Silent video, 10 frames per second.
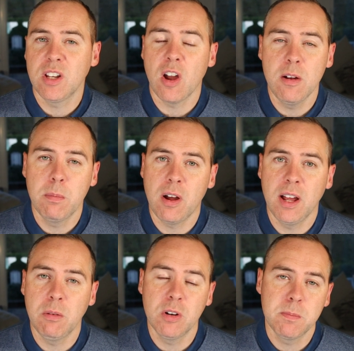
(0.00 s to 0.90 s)

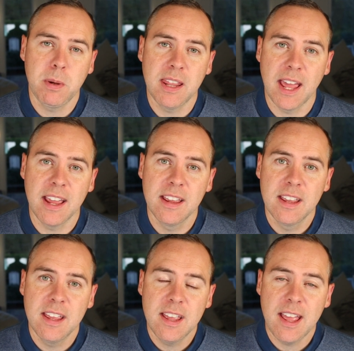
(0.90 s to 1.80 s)
Copilot will just be there,
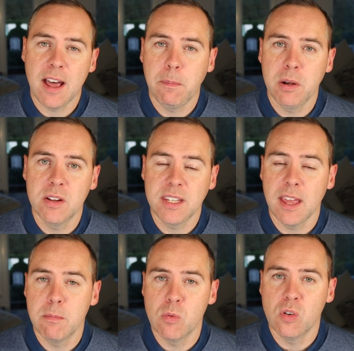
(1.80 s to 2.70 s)
helping us
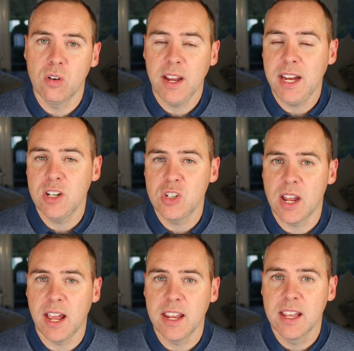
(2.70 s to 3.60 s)
get more each
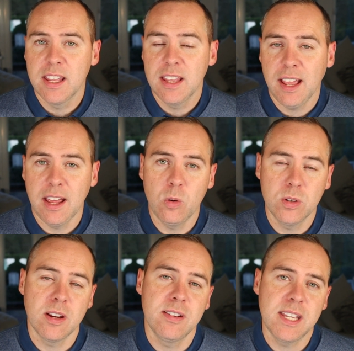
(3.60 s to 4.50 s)
day and
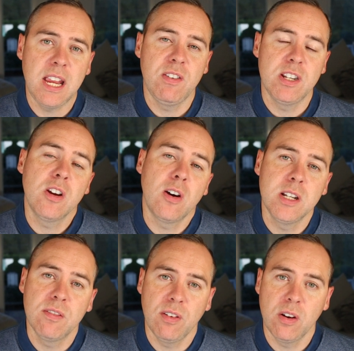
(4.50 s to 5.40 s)
also saving
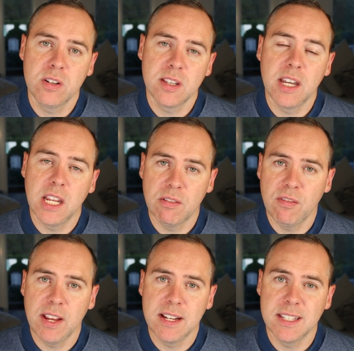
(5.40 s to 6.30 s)
time to focus on the other
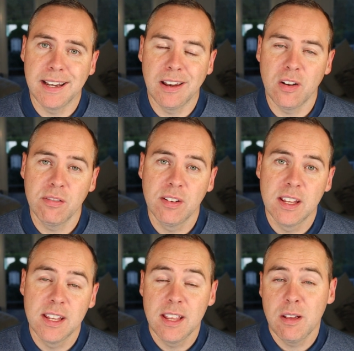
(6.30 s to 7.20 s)
things in life.
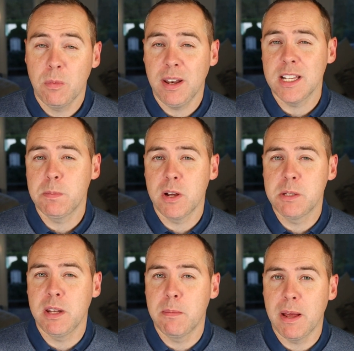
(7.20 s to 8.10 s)
Well, that's supposed
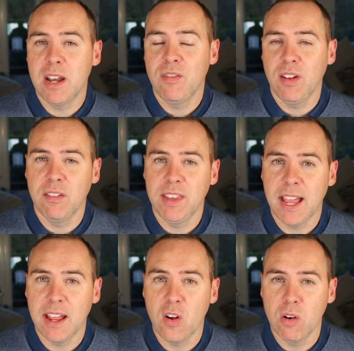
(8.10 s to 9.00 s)
to be the benefit of the
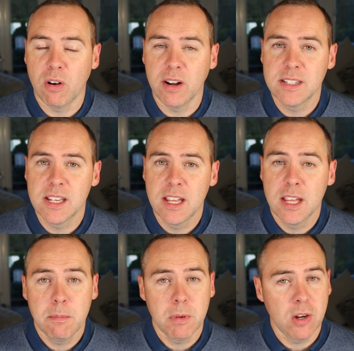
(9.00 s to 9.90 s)
A I, right?
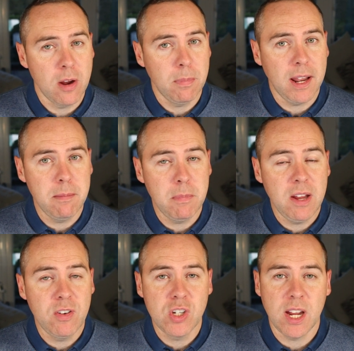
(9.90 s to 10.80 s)
But don't blame me
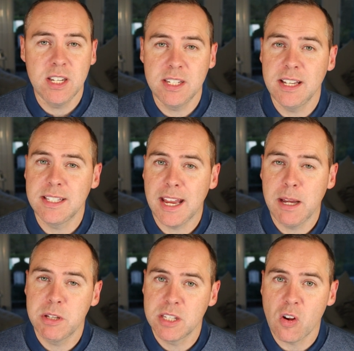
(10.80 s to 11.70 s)
if it changes its
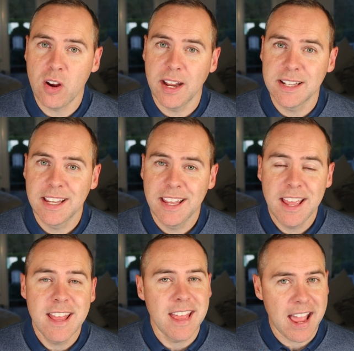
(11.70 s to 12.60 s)
name to Skynet.
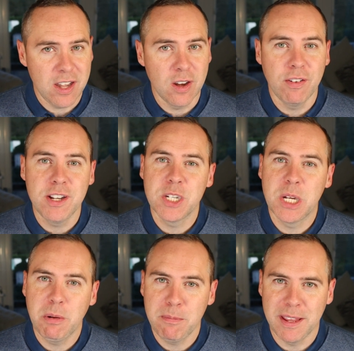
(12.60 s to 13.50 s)
That had nothing to
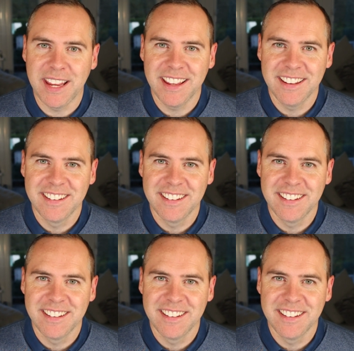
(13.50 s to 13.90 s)
do with me.